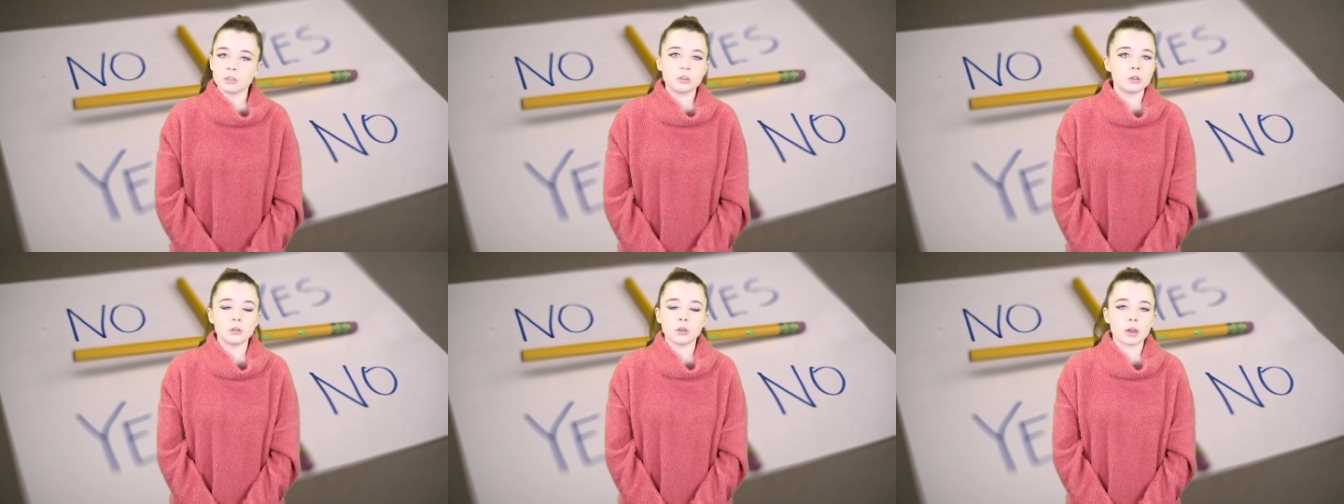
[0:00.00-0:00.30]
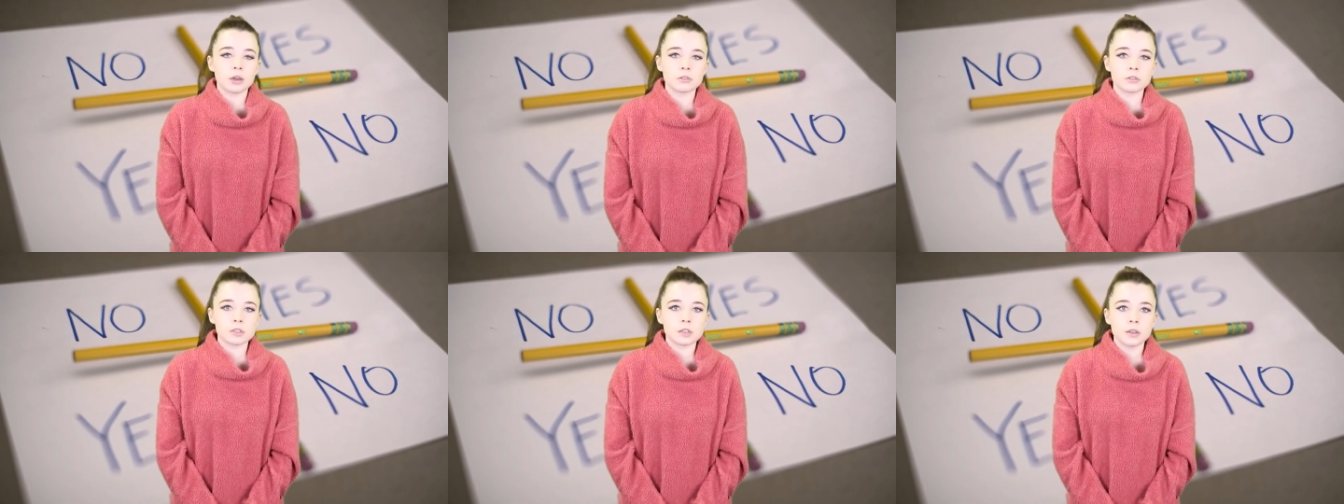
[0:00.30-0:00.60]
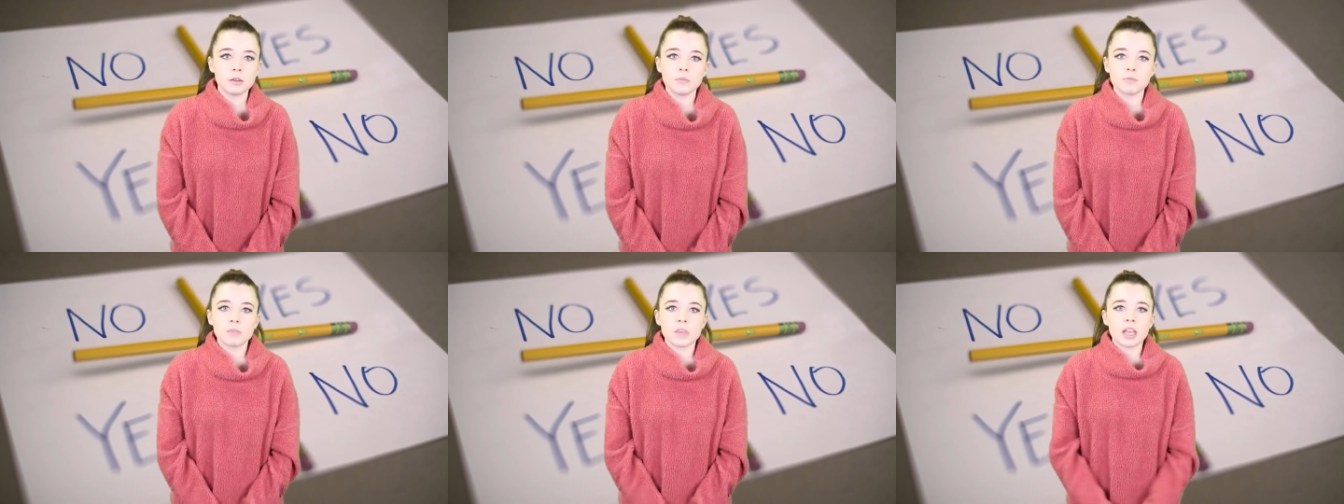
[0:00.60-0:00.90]
Who knows?
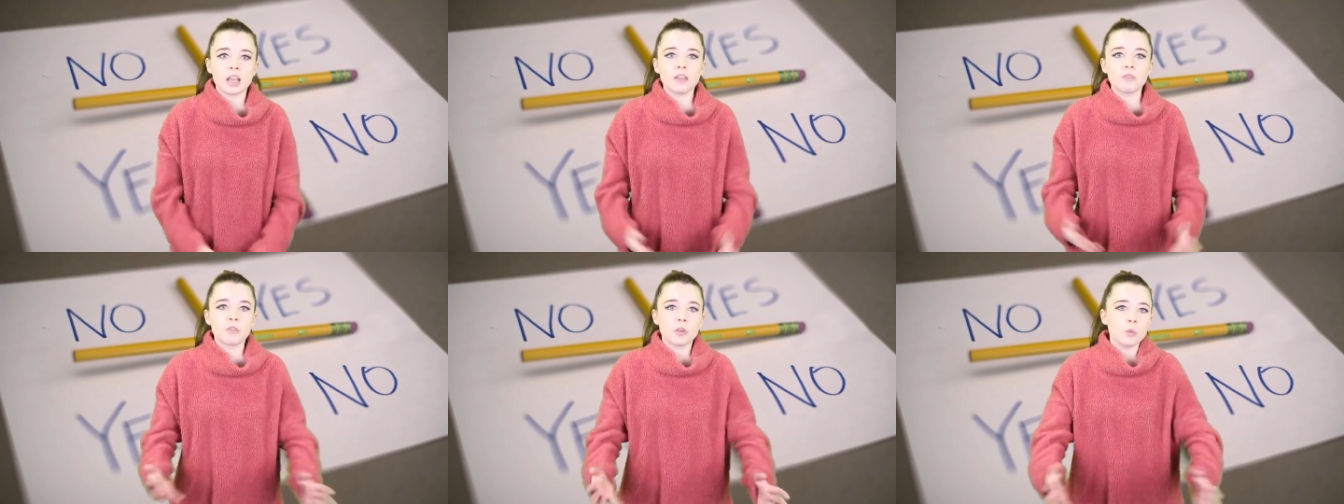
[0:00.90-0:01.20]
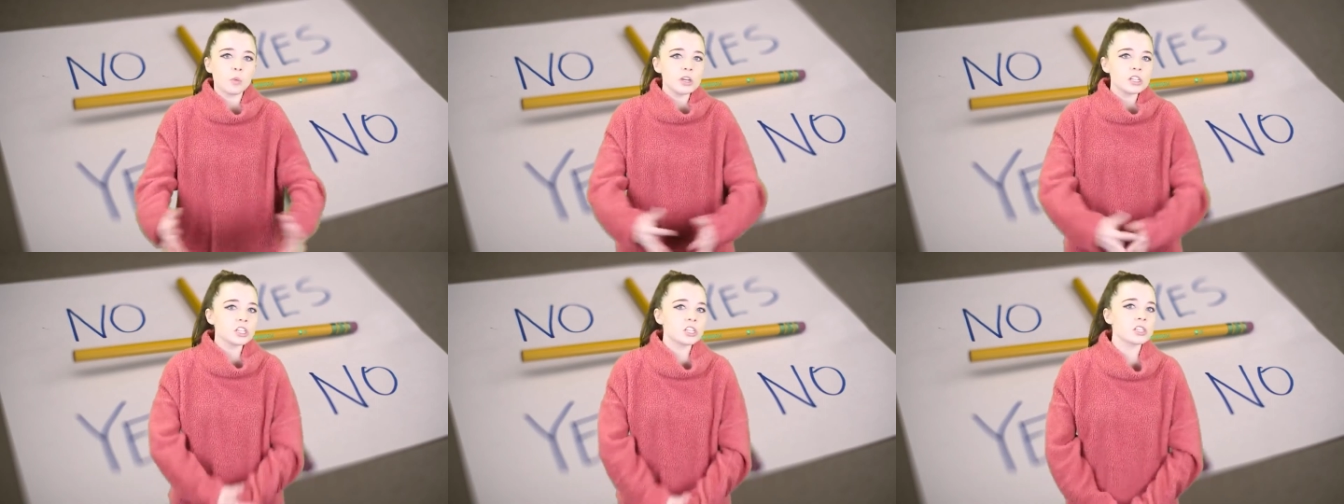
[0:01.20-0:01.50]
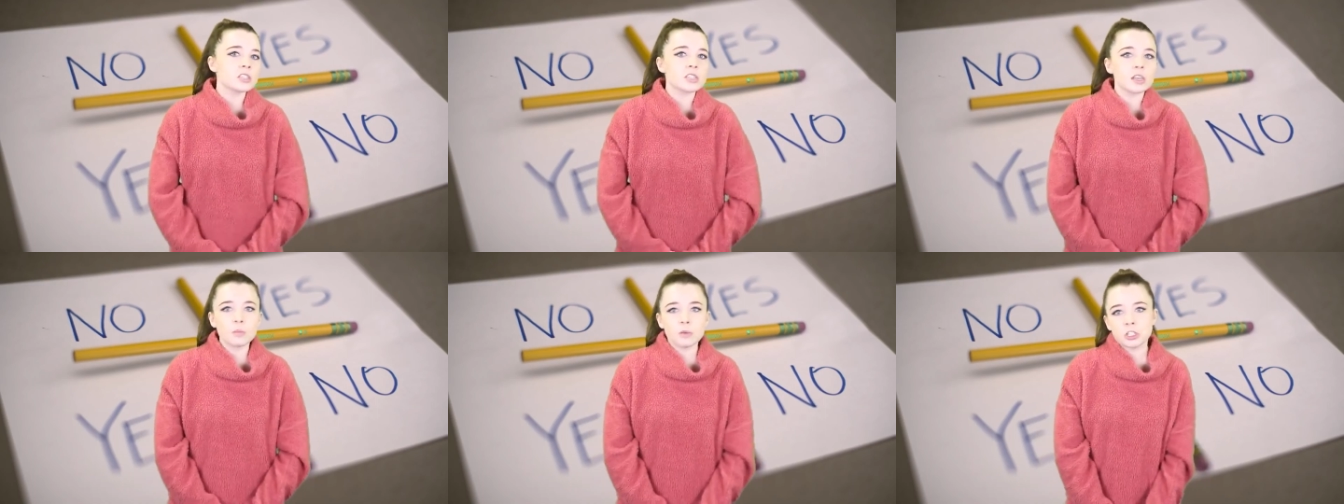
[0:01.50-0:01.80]
If you wish
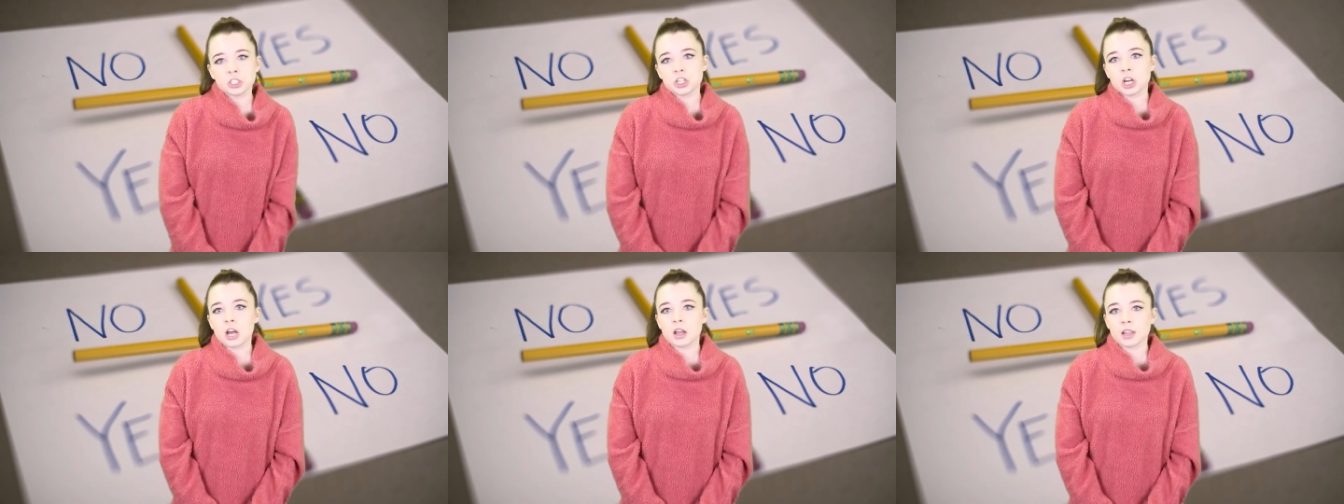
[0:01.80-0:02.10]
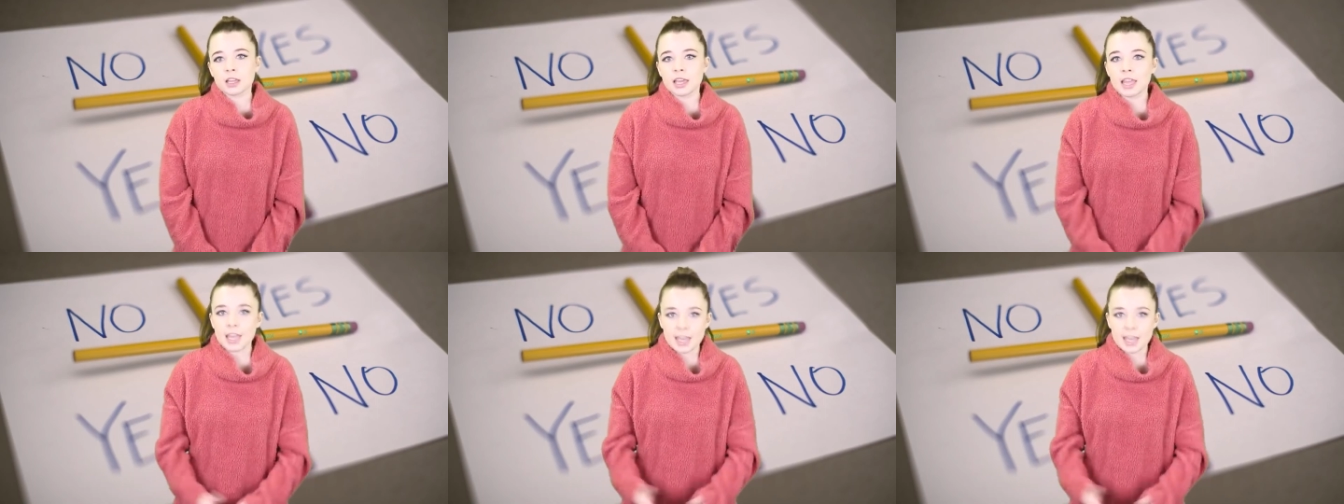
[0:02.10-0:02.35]
to summon Charlie,